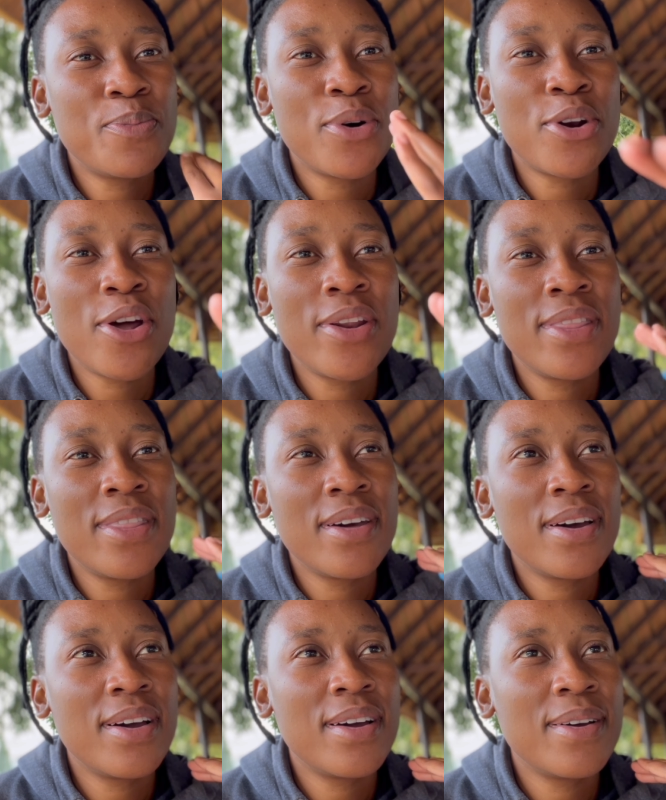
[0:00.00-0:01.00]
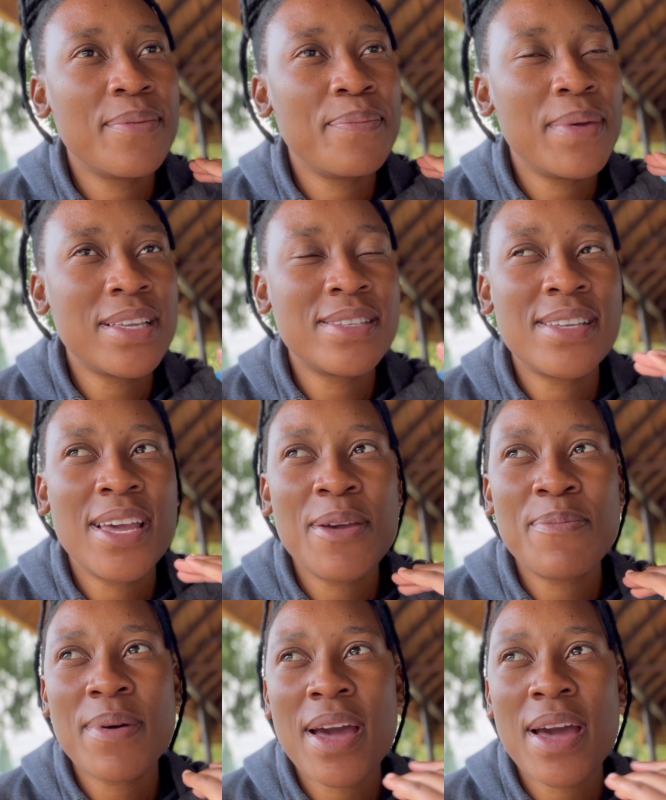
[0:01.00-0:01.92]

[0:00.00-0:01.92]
put on the mixtape